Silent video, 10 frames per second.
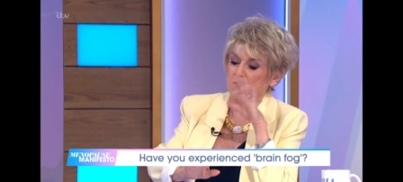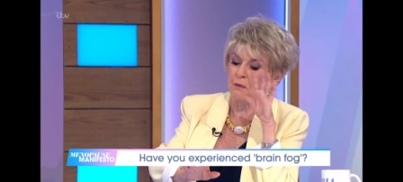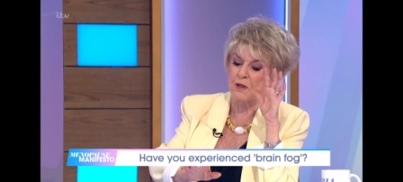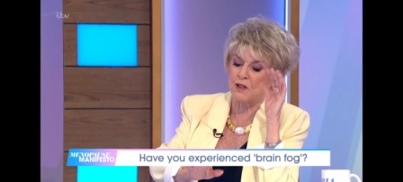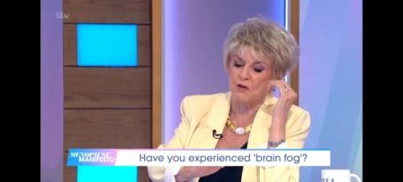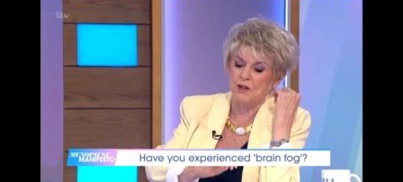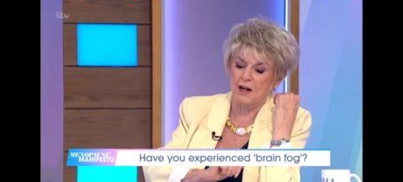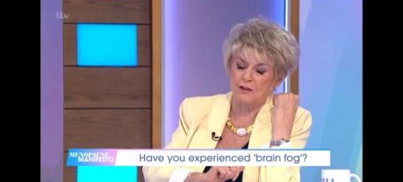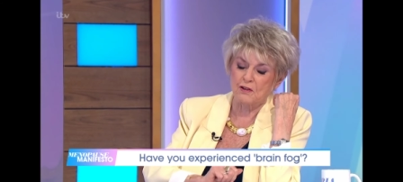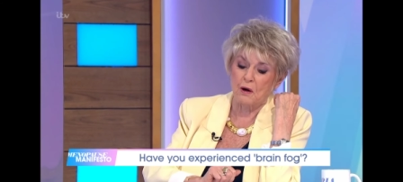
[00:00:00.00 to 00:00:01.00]
the story
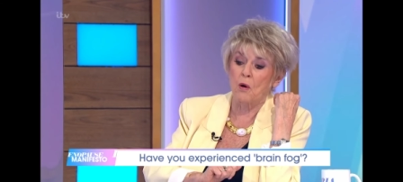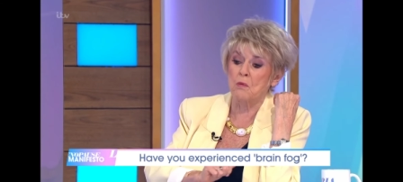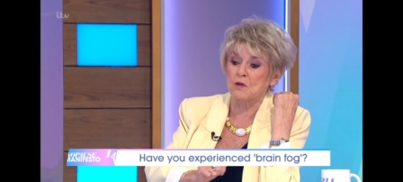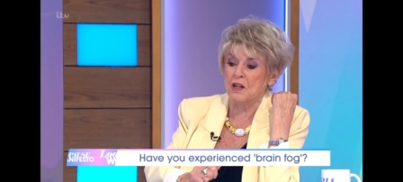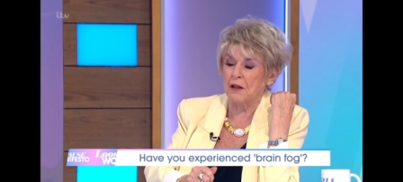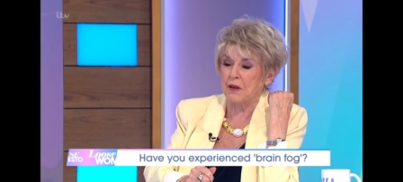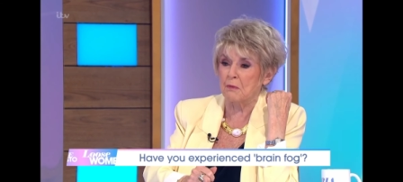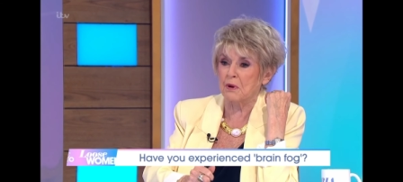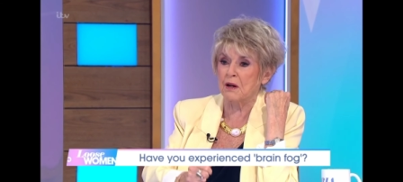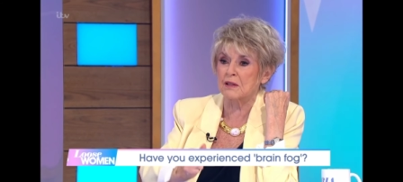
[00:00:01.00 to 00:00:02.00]
down to almost nothing
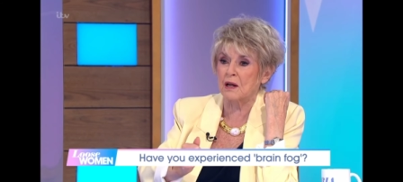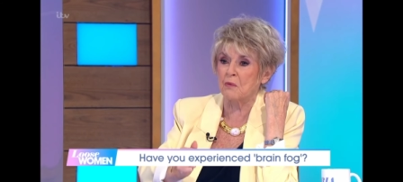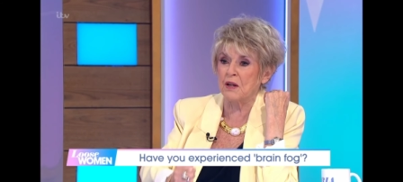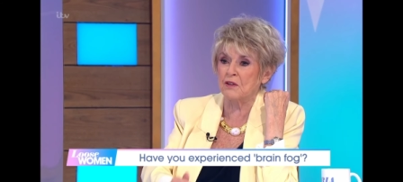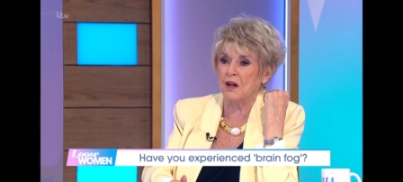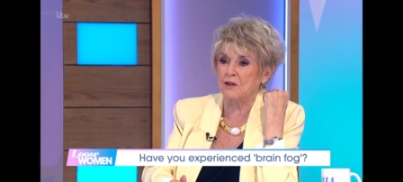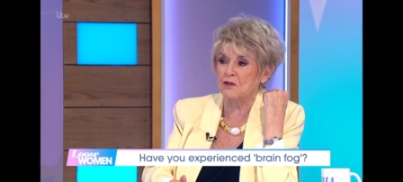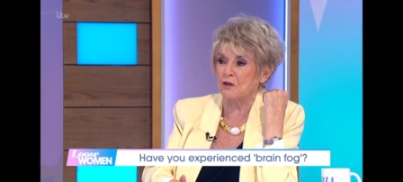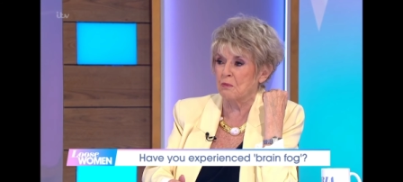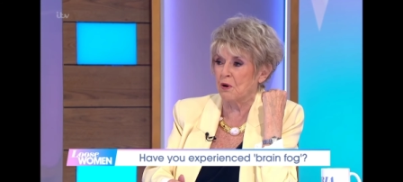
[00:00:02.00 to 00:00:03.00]
because I went down
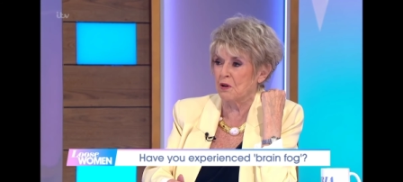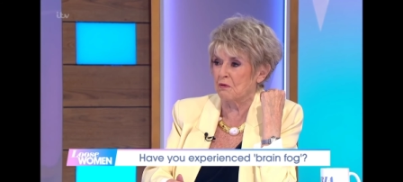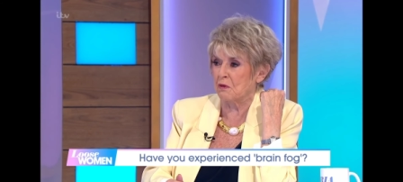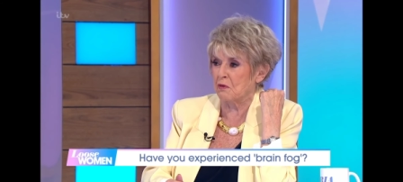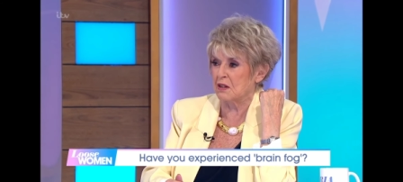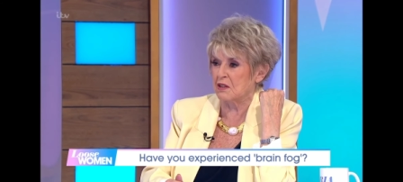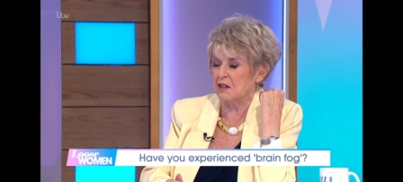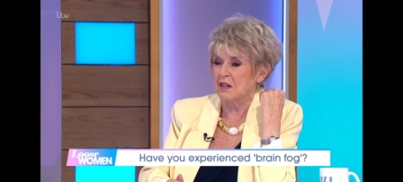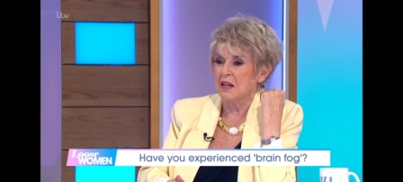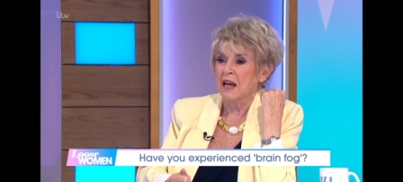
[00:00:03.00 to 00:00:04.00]
into the body of the theatre,
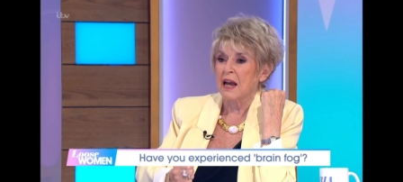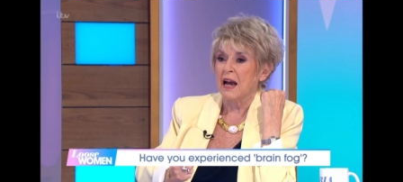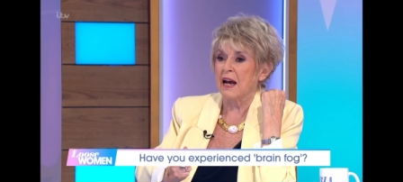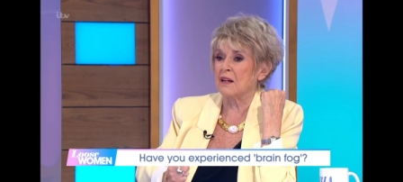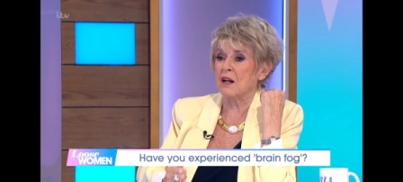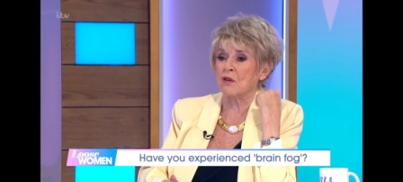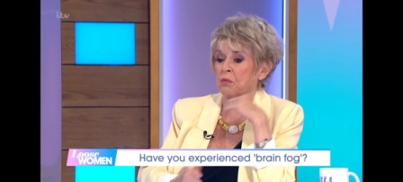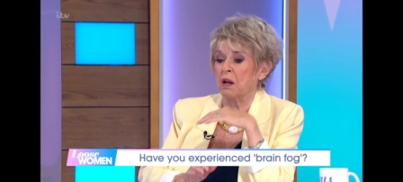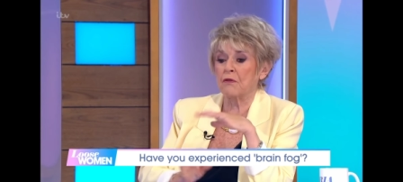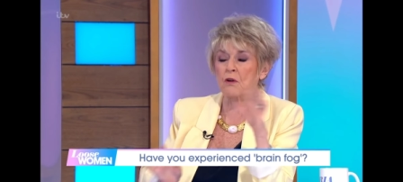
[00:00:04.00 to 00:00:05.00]
and I thought,
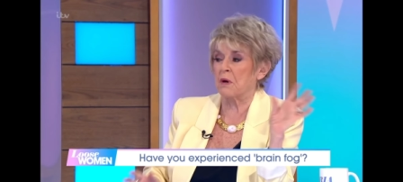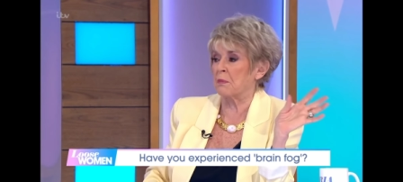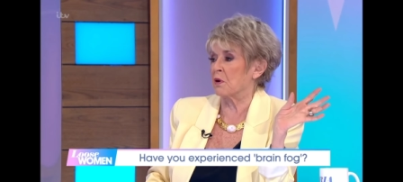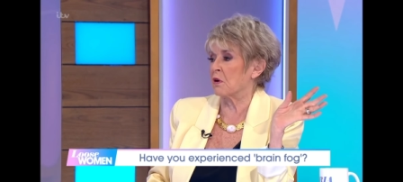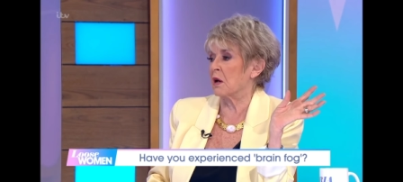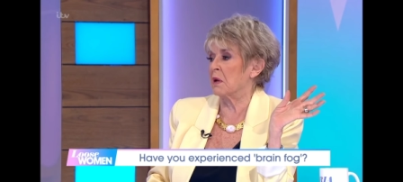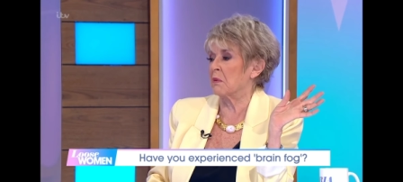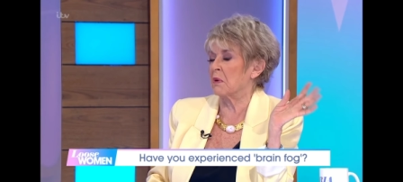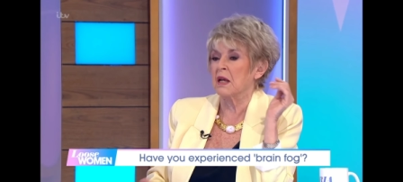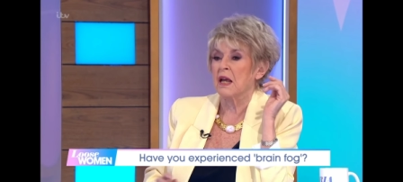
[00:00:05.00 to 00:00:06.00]
well, I've got my program
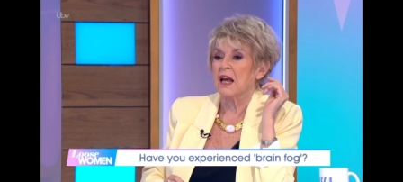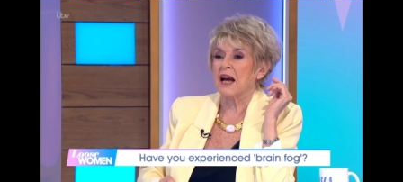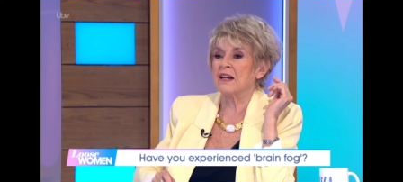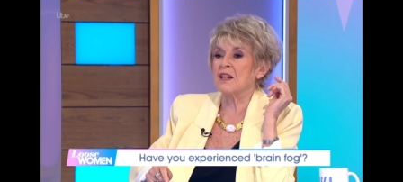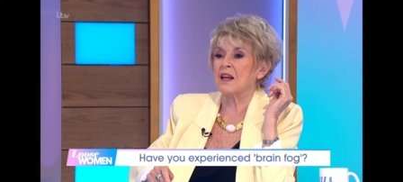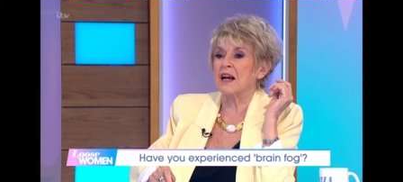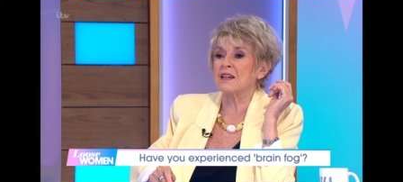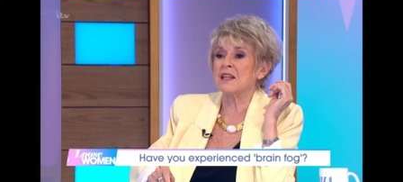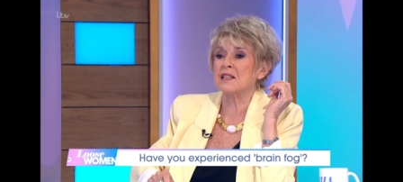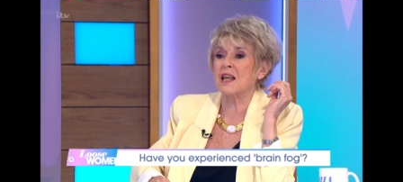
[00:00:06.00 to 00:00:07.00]
anyway. And he, and
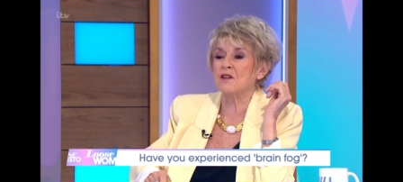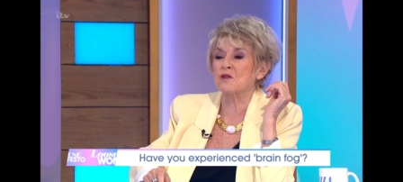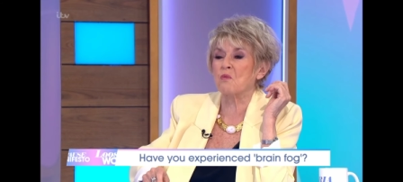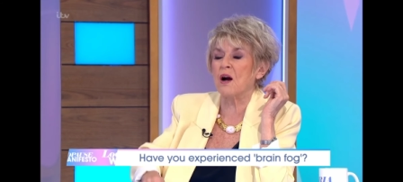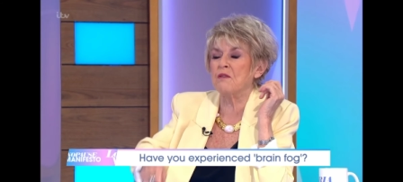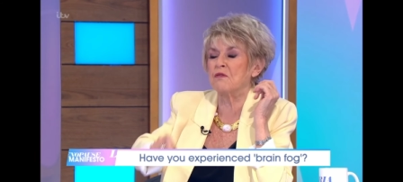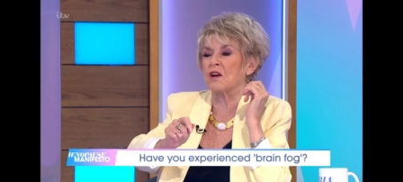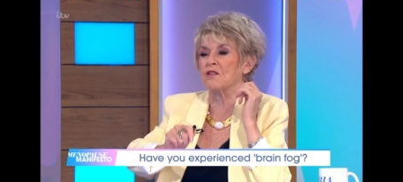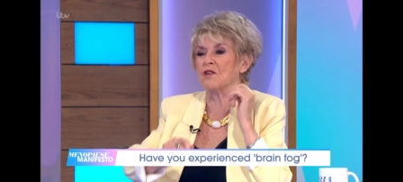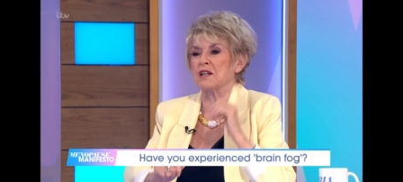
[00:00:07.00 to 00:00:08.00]
he sent his wife
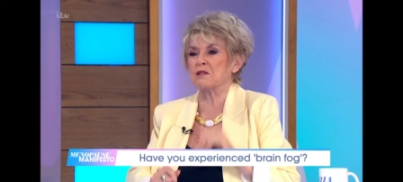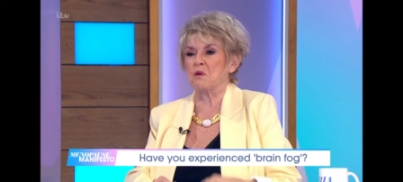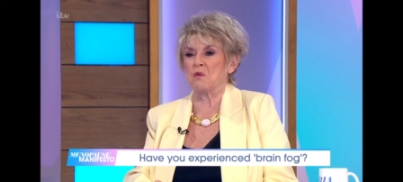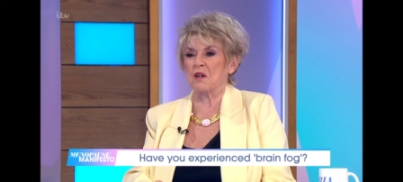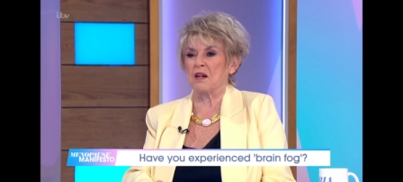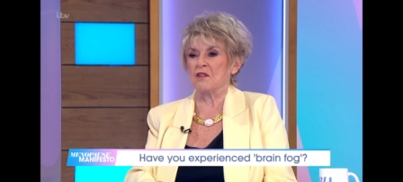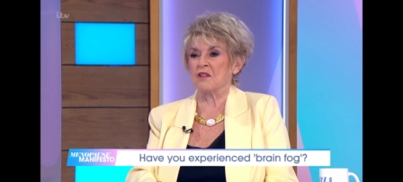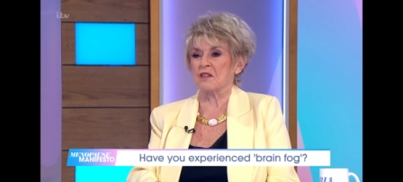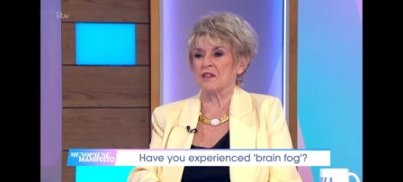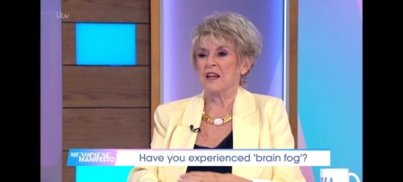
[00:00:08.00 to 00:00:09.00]
down to ask me, would I do
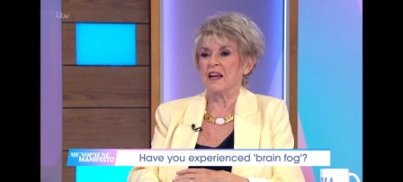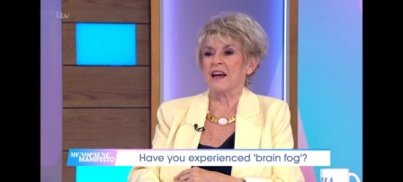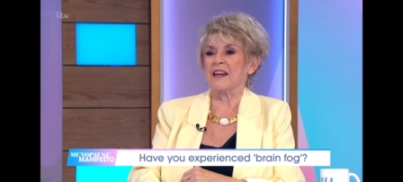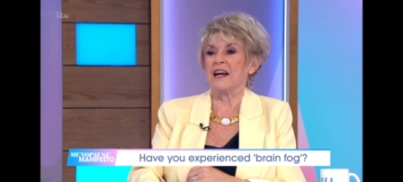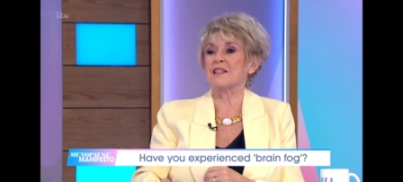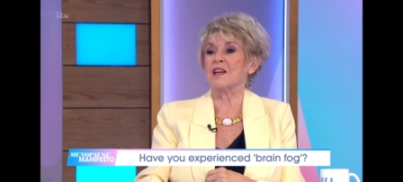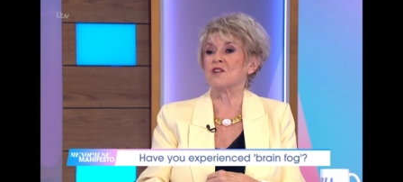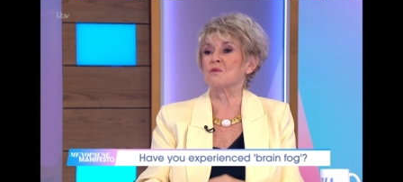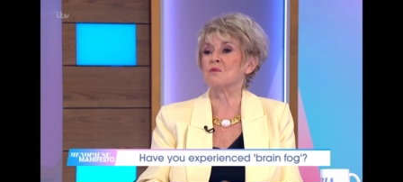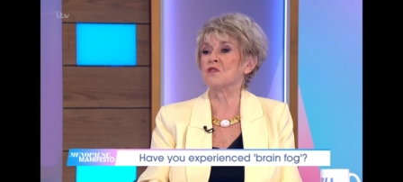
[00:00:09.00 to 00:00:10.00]
it? And I said
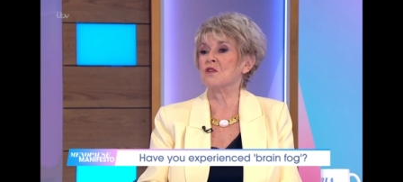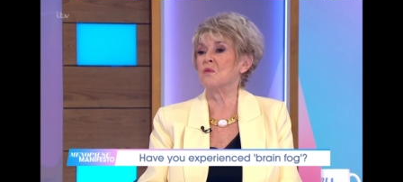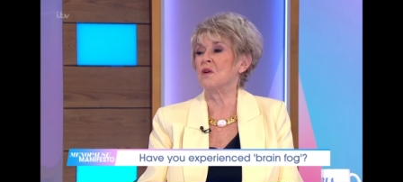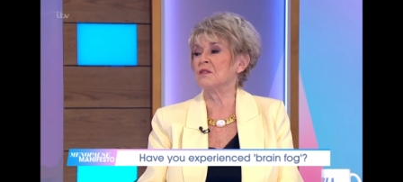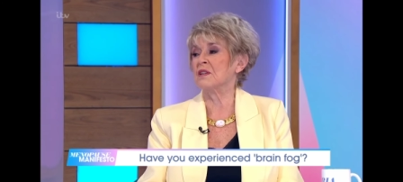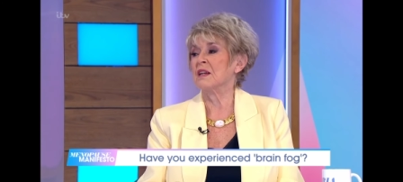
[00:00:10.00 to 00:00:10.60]
to him, do you know what?